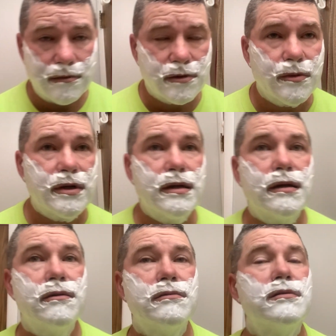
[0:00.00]
was pretty
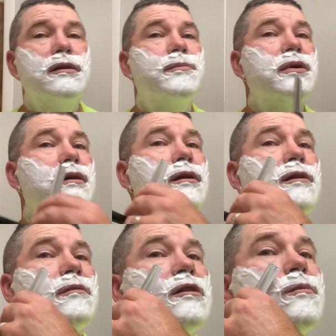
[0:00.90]
daggone skippy. I like
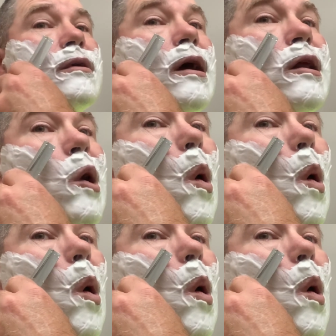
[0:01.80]
my spaghetti.